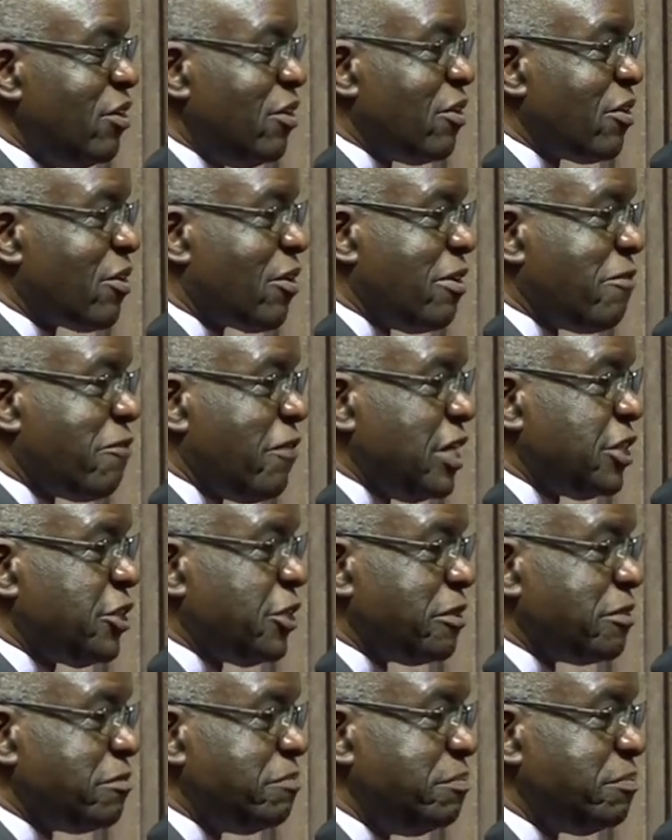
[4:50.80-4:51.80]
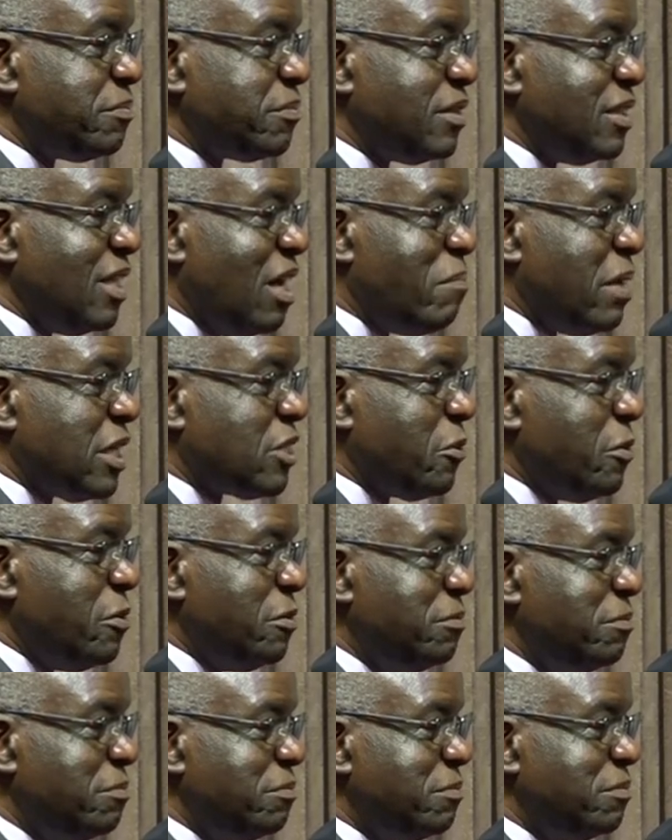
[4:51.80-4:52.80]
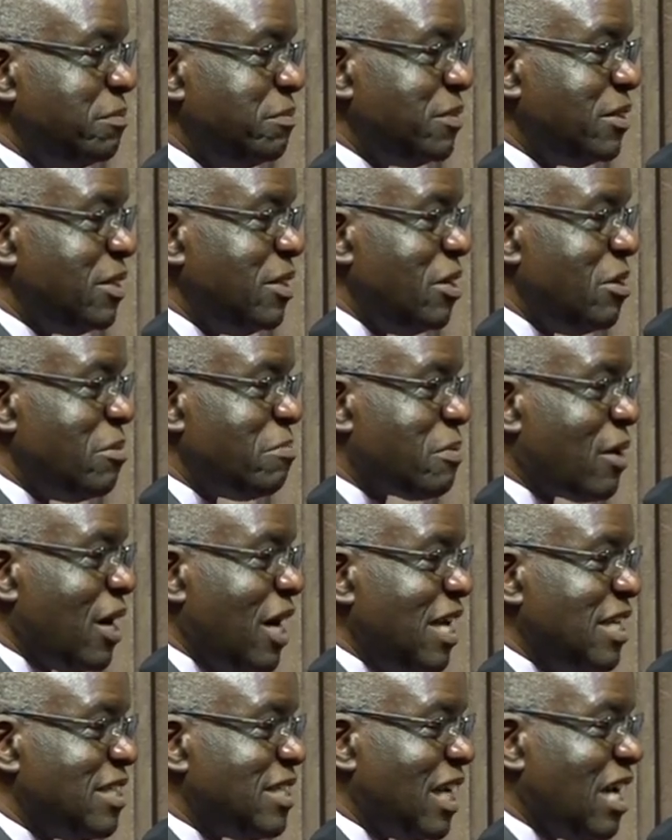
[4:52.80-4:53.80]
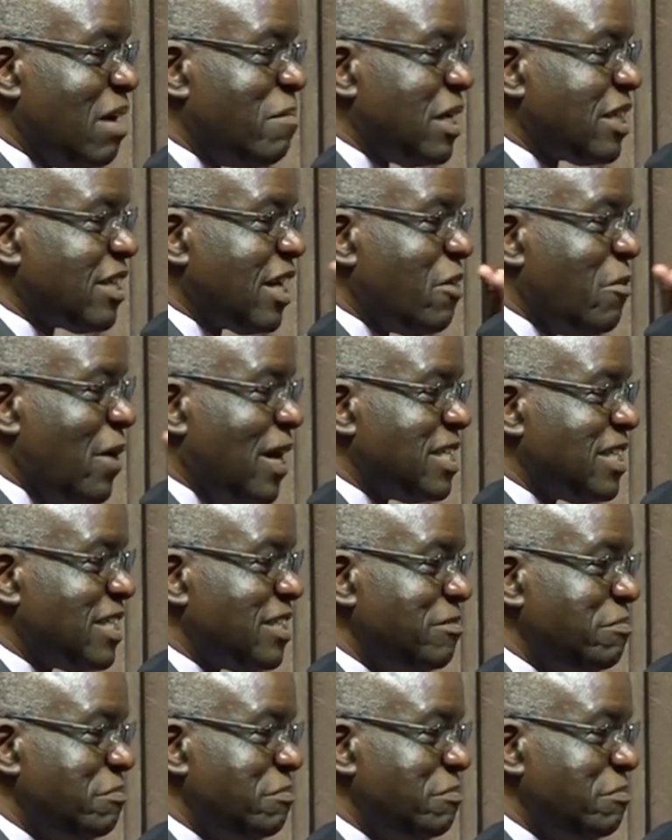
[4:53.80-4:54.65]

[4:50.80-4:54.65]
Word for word: confession. Number two, praise. And number three, what?